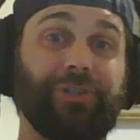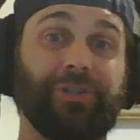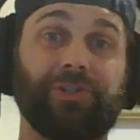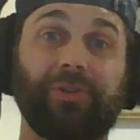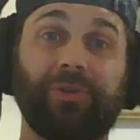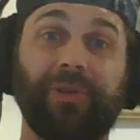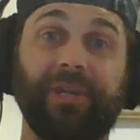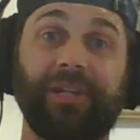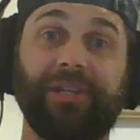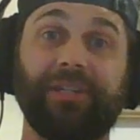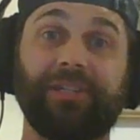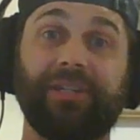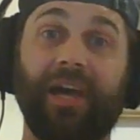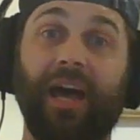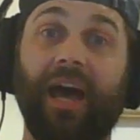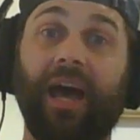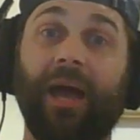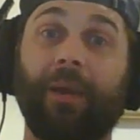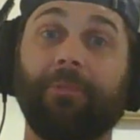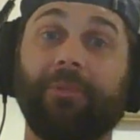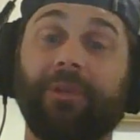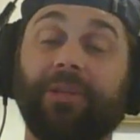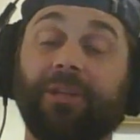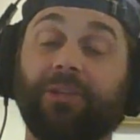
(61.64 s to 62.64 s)
your screen
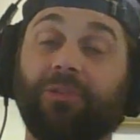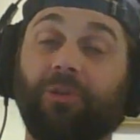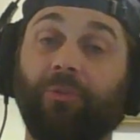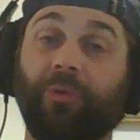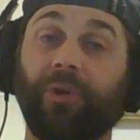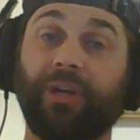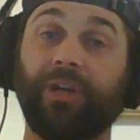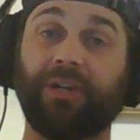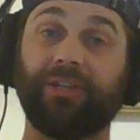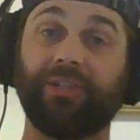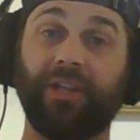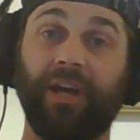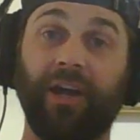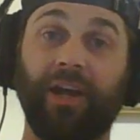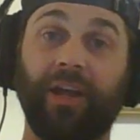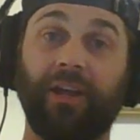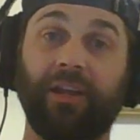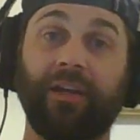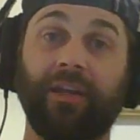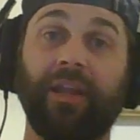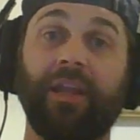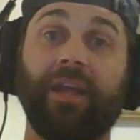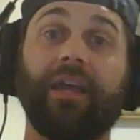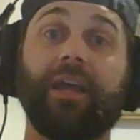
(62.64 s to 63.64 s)
time, get the work
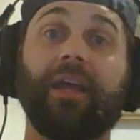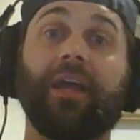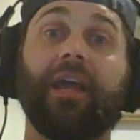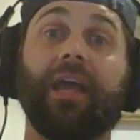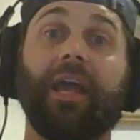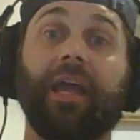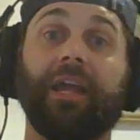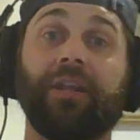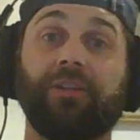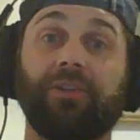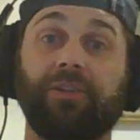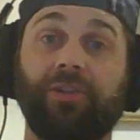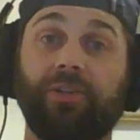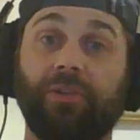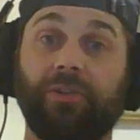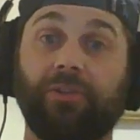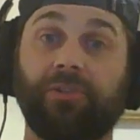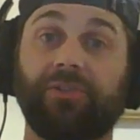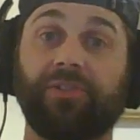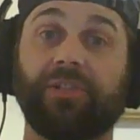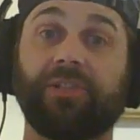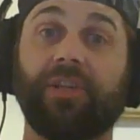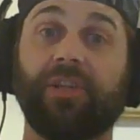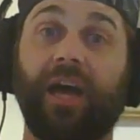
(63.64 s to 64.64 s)
done, and
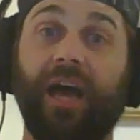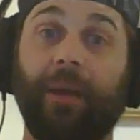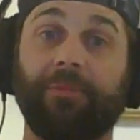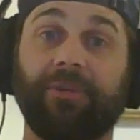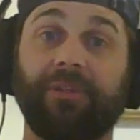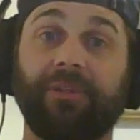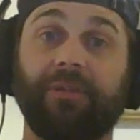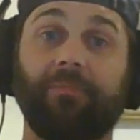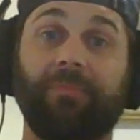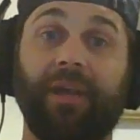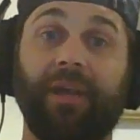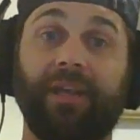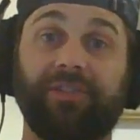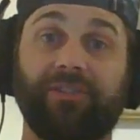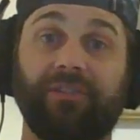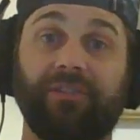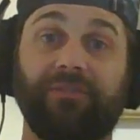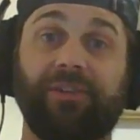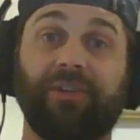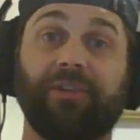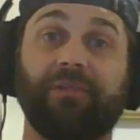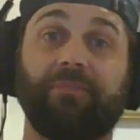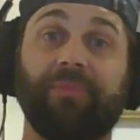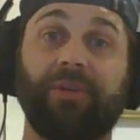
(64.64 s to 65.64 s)
use the time to the best of
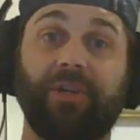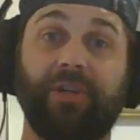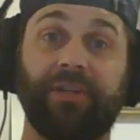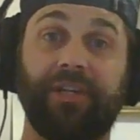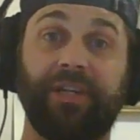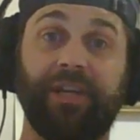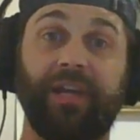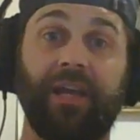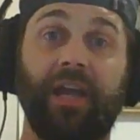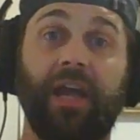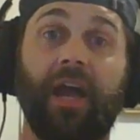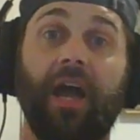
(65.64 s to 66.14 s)
your ability.